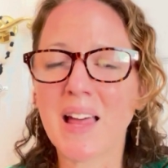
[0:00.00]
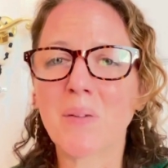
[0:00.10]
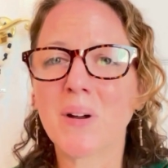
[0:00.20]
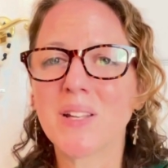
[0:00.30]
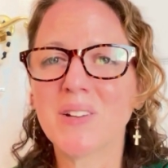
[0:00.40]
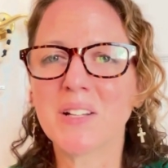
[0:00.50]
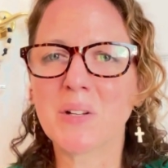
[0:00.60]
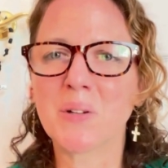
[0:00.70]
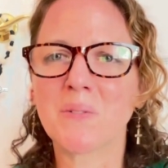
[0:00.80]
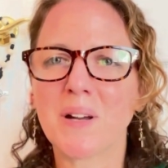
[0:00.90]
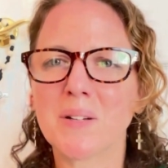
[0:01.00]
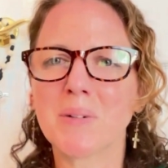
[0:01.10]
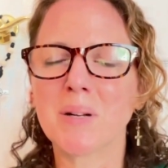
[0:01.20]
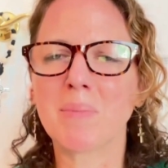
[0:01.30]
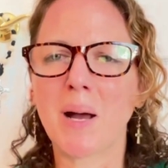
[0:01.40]
That way you get notified
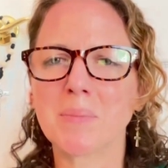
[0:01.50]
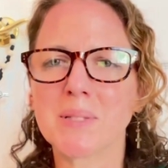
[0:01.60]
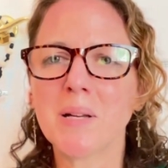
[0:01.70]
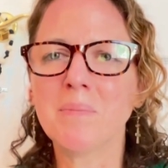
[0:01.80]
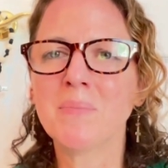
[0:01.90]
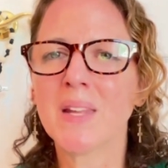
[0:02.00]
when it pops up.